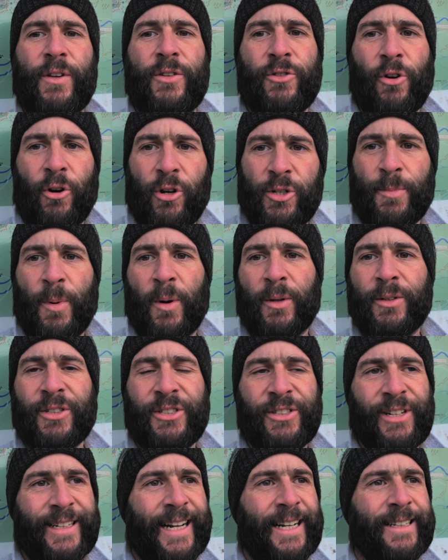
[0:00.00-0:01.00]
the Scottish
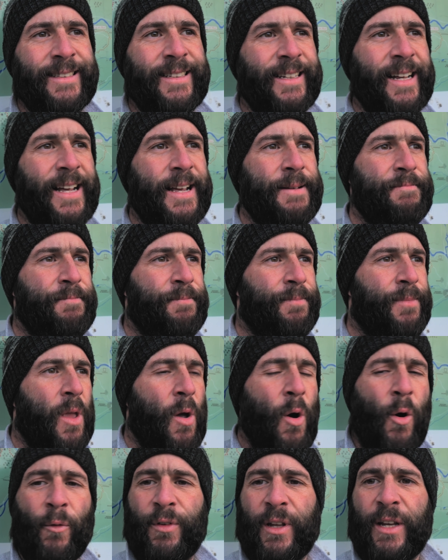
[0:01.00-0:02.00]
borders to an end today.
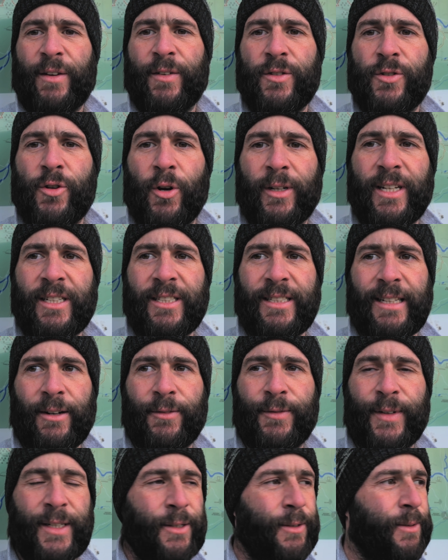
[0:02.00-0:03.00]
Hopefully you enjoyed this
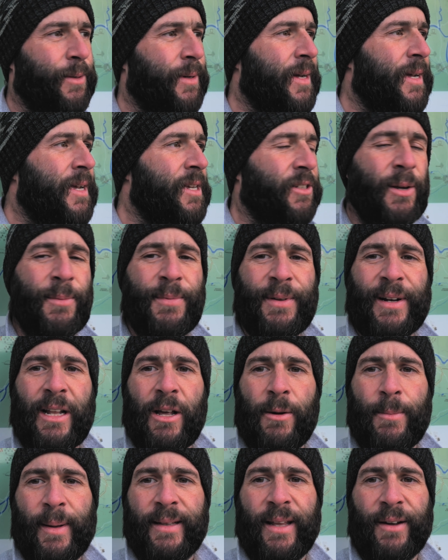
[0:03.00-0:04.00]
little video. Something a
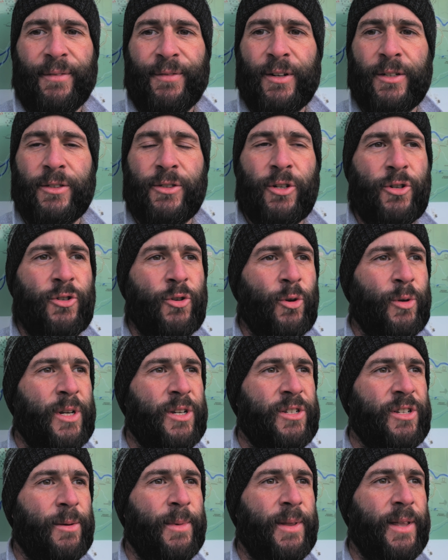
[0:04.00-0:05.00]
little bit different, just showing
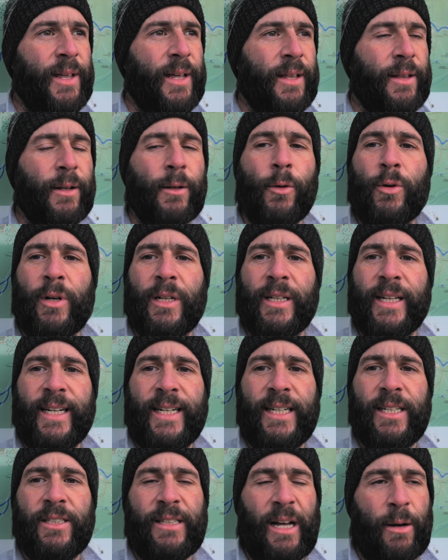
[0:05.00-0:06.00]
you some of the local
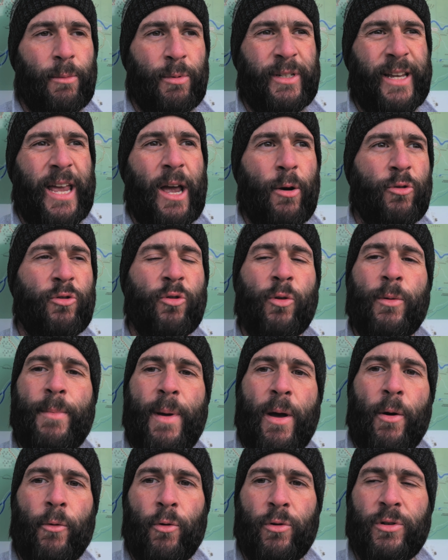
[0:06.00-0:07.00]
areas. That was Kelso and
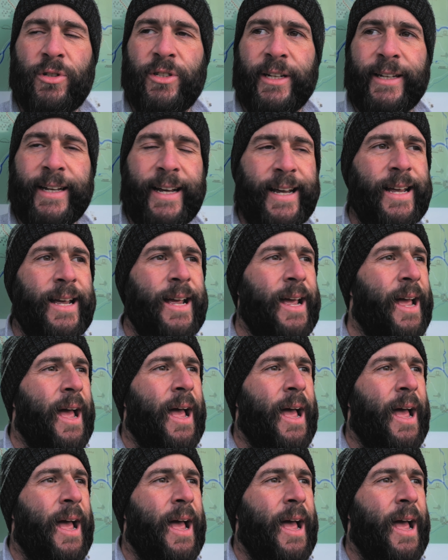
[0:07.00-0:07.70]
Melrose today.